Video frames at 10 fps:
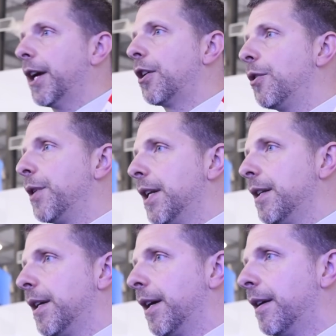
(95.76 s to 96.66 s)
I go in
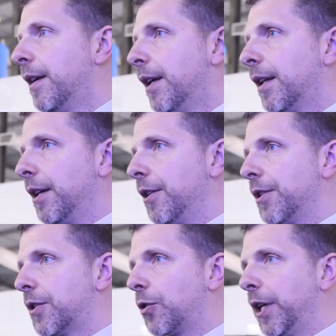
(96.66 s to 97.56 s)
India,
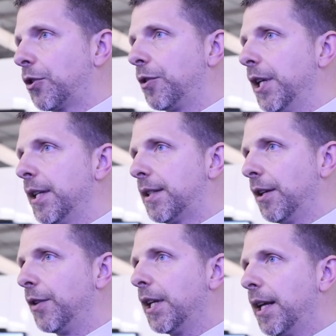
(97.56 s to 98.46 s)
there's great
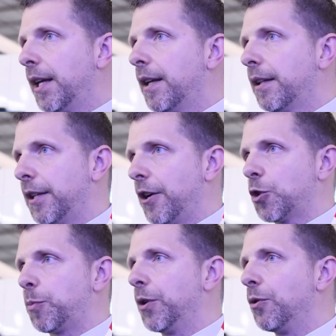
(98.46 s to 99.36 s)
creativity, the
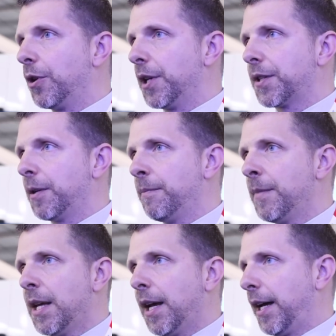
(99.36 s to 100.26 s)
entrepreneurism.
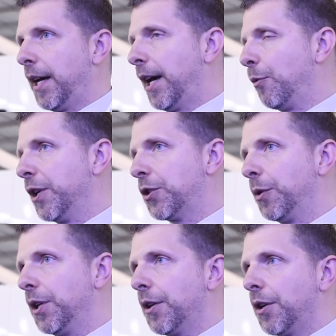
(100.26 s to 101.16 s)
I, I went to
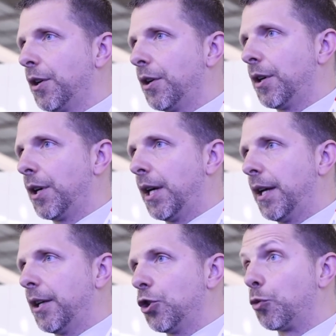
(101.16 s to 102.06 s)
another
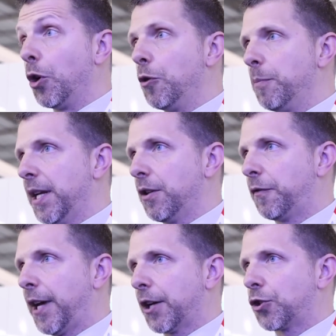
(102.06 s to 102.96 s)
uh, drone
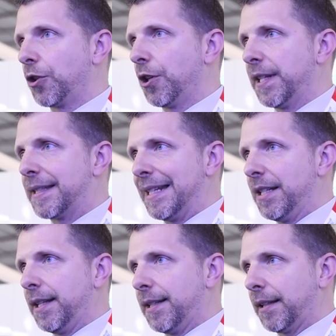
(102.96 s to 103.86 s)
manufacturer. It's
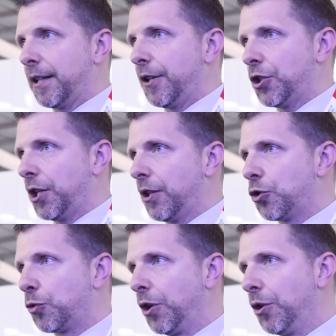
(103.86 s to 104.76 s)
Indian technology on the
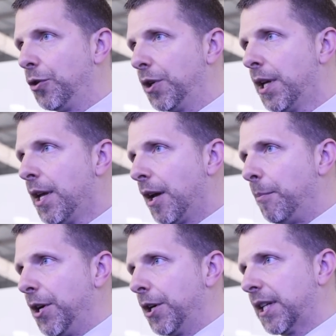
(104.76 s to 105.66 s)
drone,
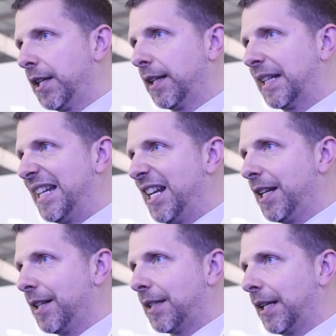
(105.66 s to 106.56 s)
American,
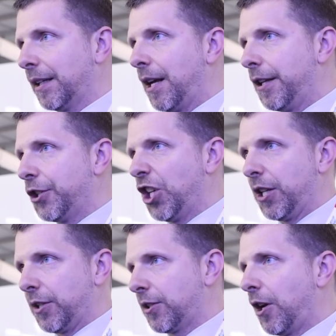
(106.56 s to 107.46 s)
Canadian technology
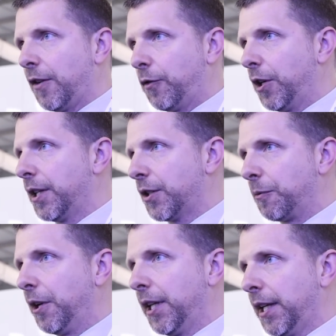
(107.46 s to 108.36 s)
on the software that's
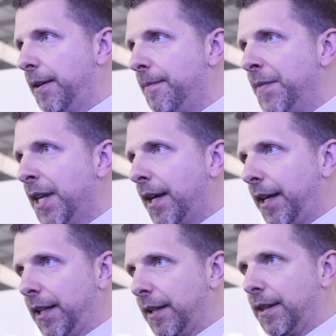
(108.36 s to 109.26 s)
running it. I
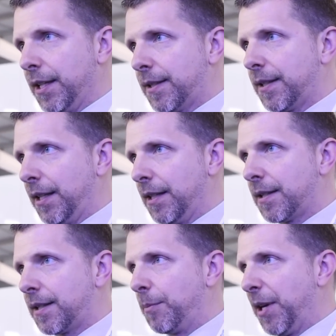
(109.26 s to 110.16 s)
think this
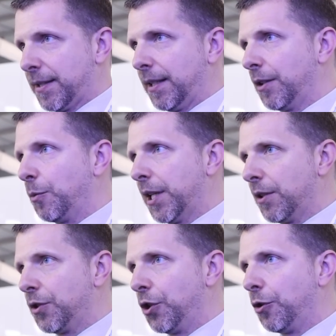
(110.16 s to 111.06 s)
is the best thing that we
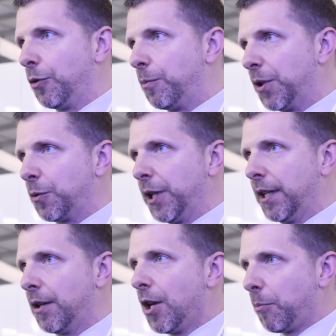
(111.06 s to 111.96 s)
can do
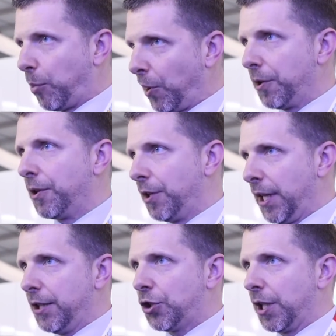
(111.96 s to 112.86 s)
between partner
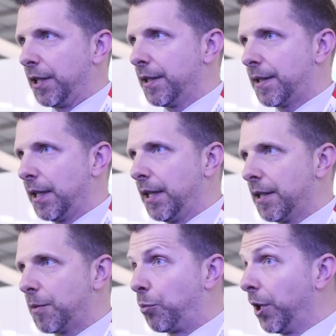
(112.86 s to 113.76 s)
nations
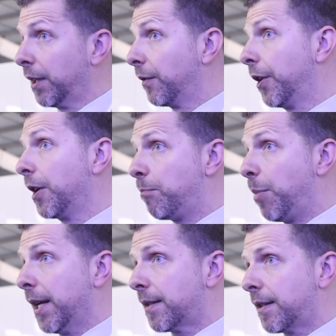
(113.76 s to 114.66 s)
is bring the very
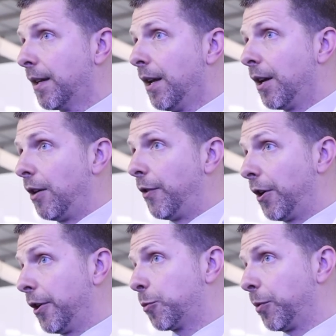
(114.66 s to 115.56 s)
best of our
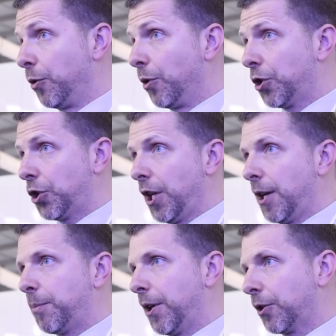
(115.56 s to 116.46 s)

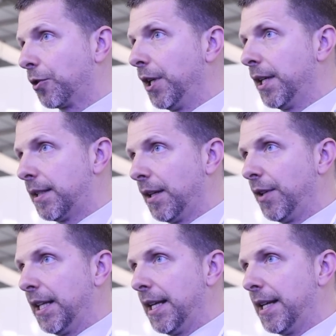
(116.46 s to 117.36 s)
entrepreneurship and our
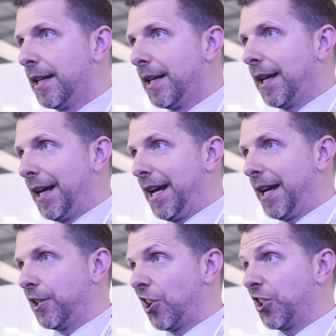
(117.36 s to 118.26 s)
creativity
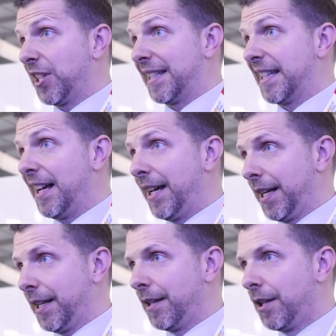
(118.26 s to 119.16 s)
and our
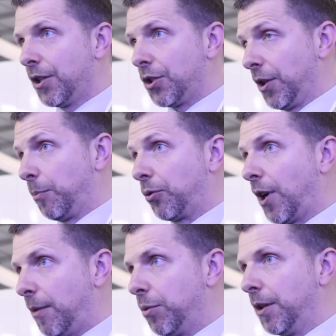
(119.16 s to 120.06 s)
design to the
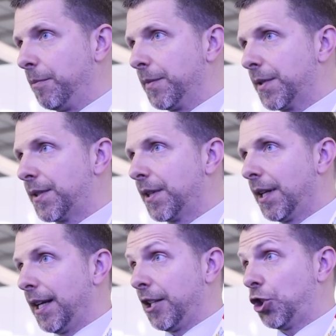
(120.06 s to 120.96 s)
problems
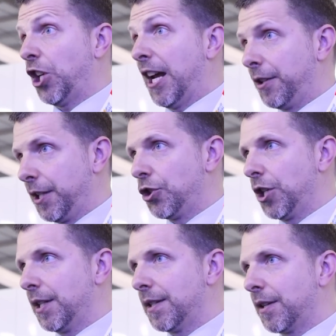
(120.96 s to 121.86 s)
and the
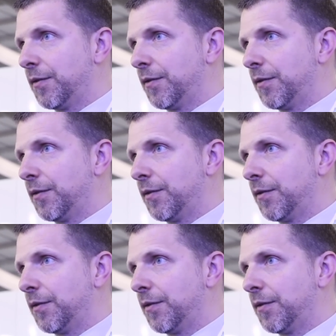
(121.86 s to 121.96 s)
challenges